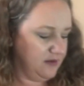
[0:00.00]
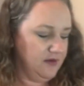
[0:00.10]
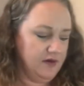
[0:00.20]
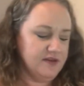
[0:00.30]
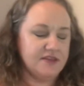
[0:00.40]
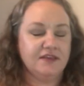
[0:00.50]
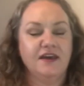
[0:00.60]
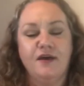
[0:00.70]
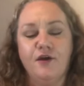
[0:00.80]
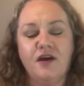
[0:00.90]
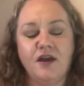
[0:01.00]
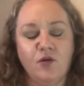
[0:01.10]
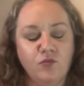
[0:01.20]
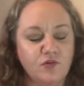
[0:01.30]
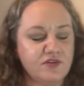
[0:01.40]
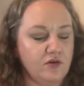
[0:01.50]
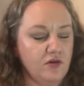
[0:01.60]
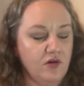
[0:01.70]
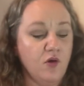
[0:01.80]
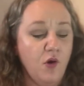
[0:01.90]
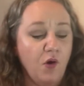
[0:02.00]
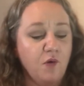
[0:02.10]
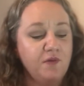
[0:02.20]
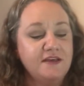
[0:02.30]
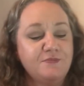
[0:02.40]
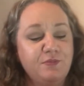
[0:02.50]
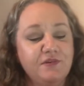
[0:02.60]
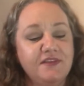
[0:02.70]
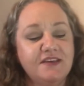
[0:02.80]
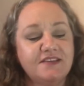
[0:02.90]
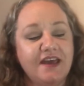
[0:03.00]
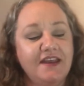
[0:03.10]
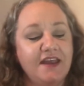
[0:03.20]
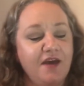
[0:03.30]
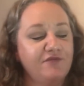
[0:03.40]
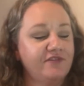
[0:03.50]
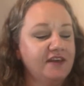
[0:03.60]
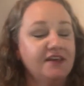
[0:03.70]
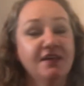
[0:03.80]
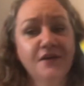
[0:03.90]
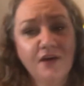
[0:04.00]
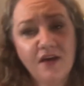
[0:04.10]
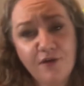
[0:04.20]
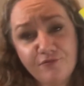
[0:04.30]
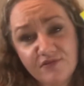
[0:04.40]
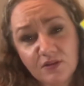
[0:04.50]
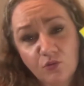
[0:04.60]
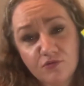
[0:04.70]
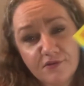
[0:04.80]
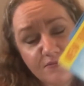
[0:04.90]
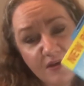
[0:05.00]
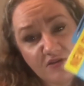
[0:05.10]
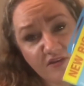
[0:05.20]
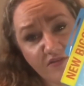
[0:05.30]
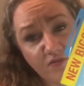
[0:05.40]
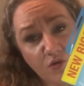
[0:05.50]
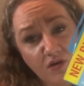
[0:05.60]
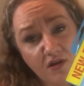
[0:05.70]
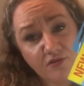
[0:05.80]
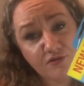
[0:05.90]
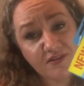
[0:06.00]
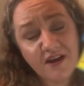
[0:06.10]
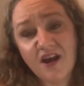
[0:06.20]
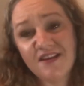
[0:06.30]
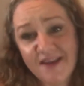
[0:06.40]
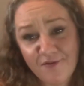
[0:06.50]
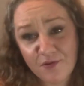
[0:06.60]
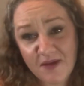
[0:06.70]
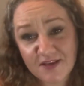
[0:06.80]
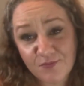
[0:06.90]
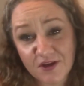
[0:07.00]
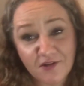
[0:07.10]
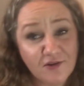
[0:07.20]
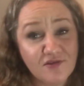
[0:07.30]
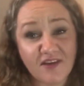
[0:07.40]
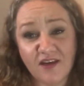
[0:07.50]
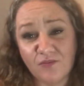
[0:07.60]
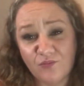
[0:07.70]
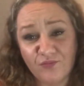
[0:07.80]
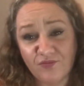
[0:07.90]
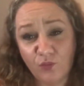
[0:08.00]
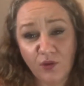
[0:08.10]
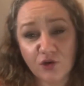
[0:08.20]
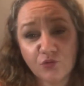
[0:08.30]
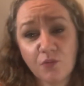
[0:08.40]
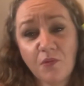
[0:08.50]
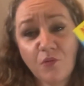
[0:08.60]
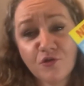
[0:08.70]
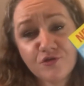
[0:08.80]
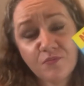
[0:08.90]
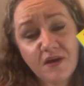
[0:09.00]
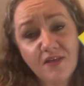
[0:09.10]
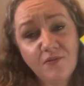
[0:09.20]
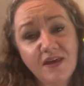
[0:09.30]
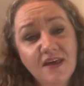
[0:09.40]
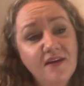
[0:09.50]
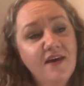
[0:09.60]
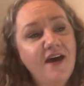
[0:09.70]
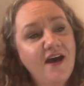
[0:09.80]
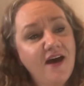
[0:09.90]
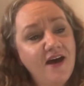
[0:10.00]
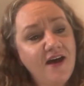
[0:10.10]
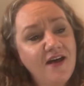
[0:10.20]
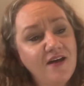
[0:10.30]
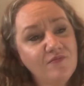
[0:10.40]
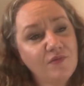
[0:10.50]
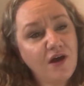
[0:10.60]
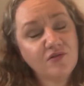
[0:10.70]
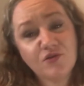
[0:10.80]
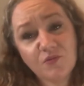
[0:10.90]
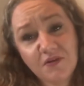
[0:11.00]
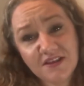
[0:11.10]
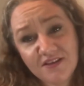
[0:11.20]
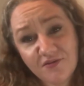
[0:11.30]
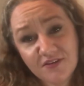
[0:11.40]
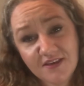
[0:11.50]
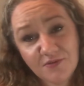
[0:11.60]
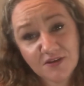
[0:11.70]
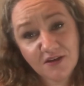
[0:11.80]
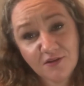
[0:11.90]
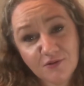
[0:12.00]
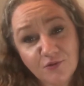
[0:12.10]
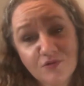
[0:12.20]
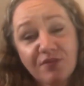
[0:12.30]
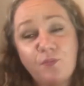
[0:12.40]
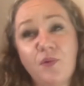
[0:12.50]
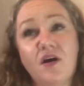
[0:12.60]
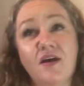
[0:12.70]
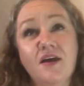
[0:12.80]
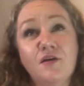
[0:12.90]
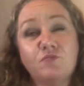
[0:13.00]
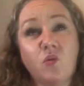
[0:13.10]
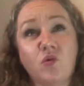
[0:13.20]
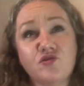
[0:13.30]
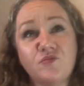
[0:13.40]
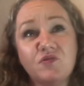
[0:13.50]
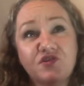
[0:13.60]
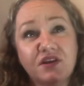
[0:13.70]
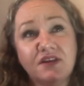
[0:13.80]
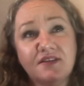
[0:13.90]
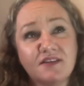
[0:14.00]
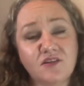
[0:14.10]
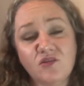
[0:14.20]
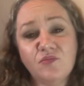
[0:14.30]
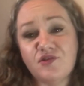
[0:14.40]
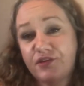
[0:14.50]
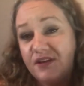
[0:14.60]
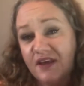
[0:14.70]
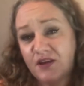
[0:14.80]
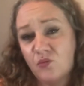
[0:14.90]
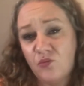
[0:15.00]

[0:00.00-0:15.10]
Honestly, I almost always put these in every load, especially if I've got colours in there. I never mix my colours. I am weird with my washing, by the way. I do so many different types of coloured loads, but my washing machine, it's a new machine, and